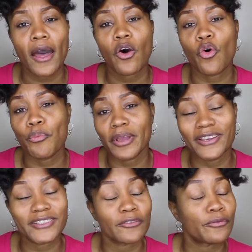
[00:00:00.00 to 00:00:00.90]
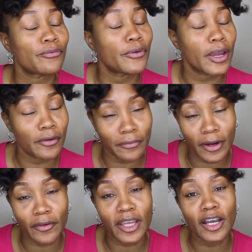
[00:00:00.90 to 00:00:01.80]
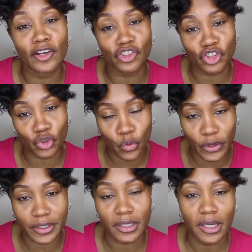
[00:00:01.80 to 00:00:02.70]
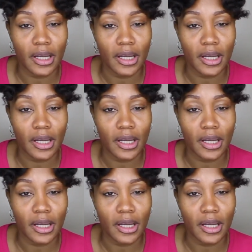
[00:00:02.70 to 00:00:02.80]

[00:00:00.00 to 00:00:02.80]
hope is very, very cut short.